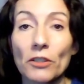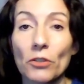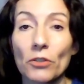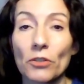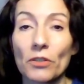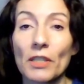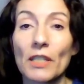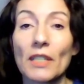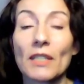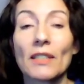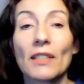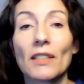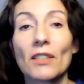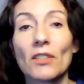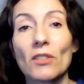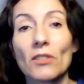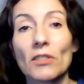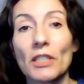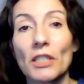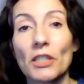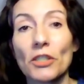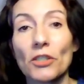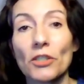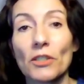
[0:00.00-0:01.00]
seek
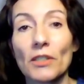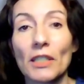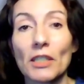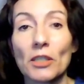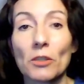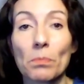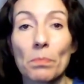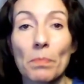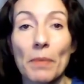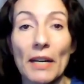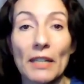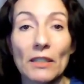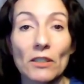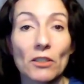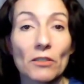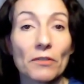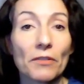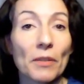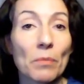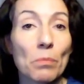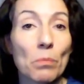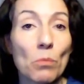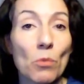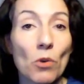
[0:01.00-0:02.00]
recognition as part
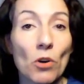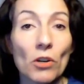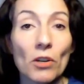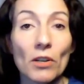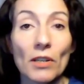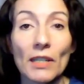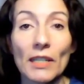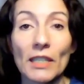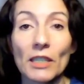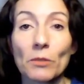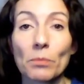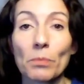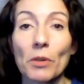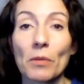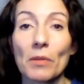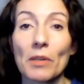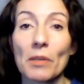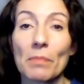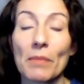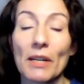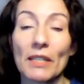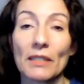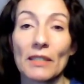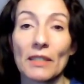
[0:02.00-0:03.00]
of a more or less
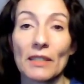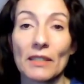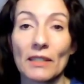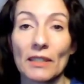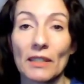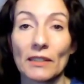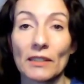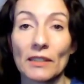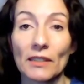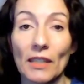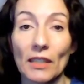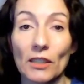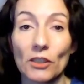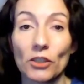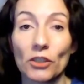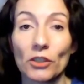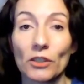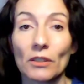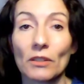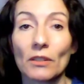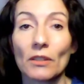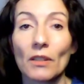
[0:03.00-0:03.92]
problematic transaction.